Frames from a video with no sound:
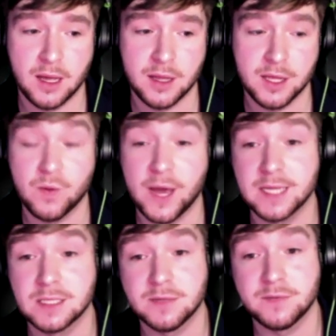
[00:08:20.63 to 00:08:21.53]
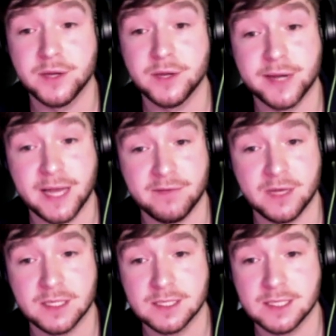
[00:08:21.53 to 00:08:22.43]
the awareness of
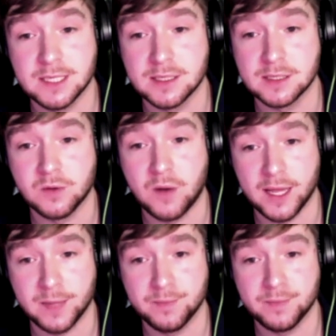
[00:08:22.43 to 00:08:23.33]
neurodiversity is quite